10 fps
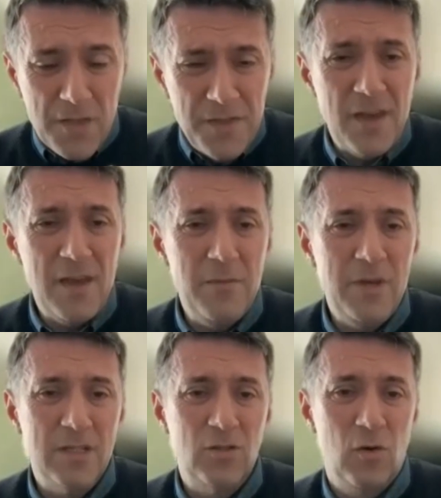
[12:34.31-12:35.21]
the aim
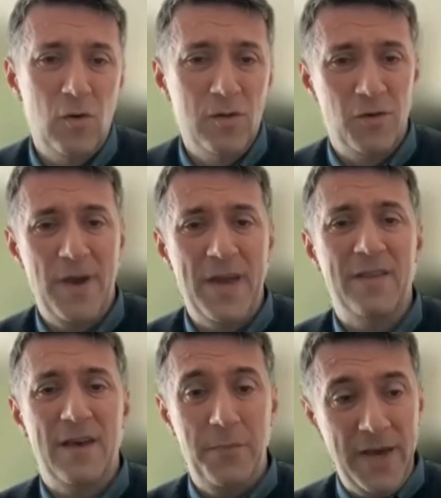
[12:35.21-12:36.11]
is to also make
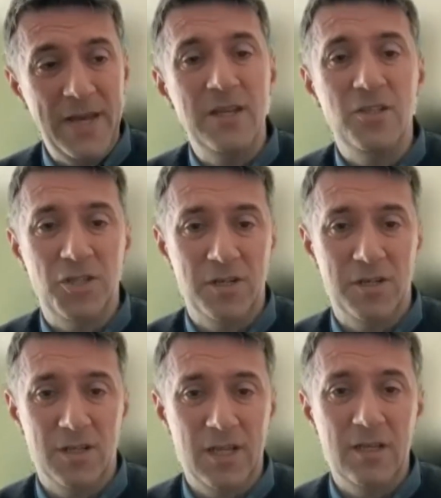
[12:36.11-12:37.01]
their pain
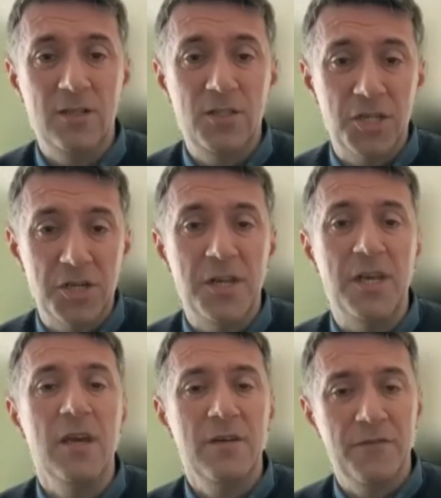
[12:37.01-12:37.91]

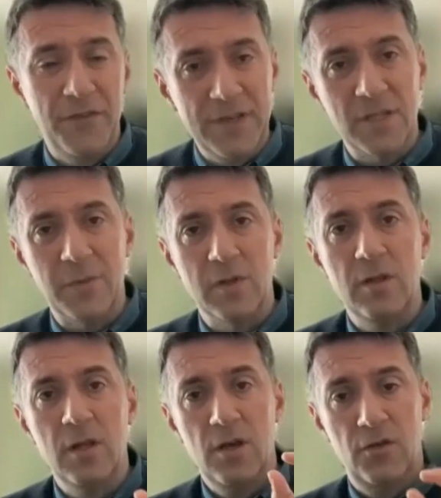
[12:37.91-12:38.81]
journey
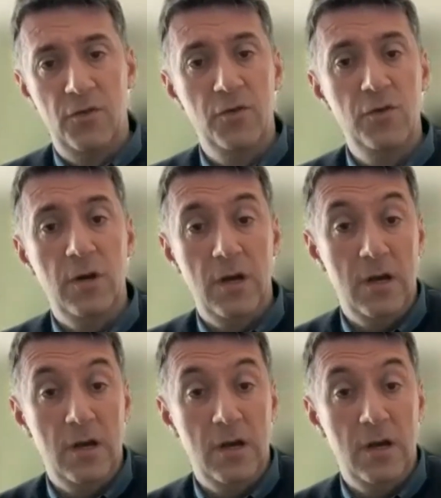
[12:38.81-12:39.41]
visible through